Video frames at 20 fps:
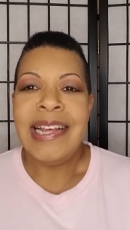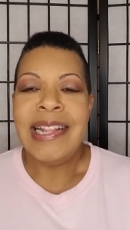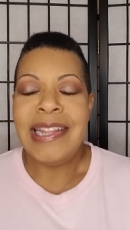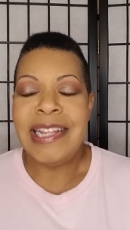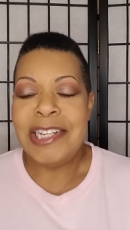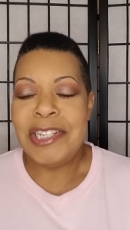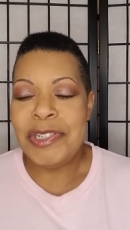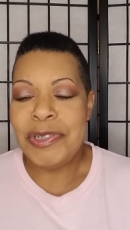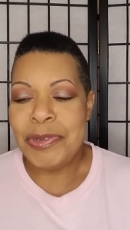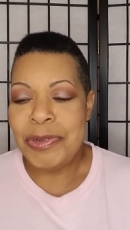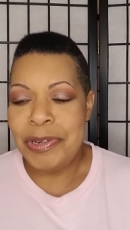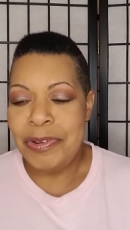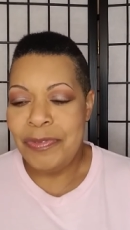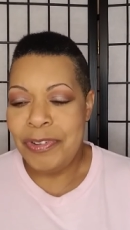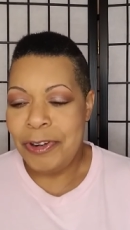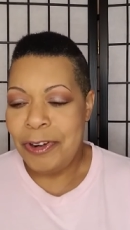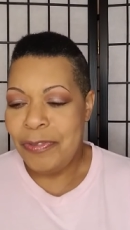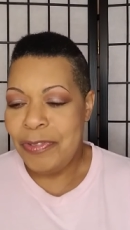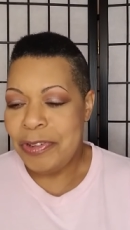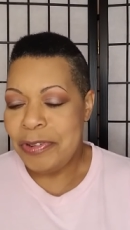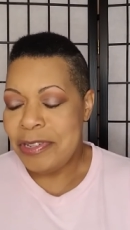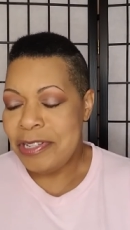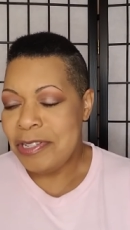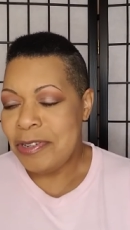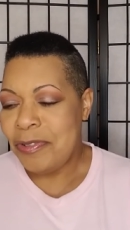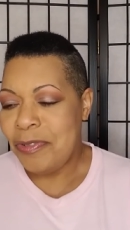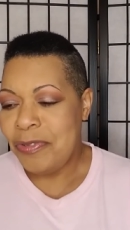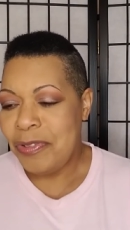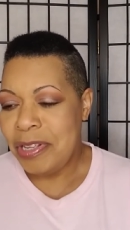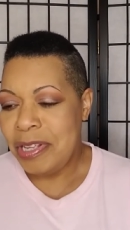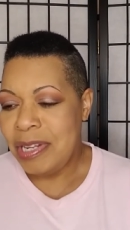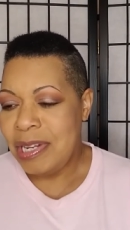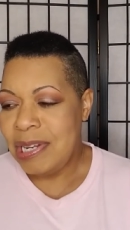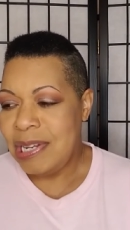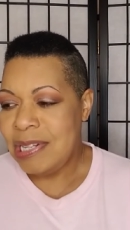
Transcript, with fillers: that you're involving yourself in.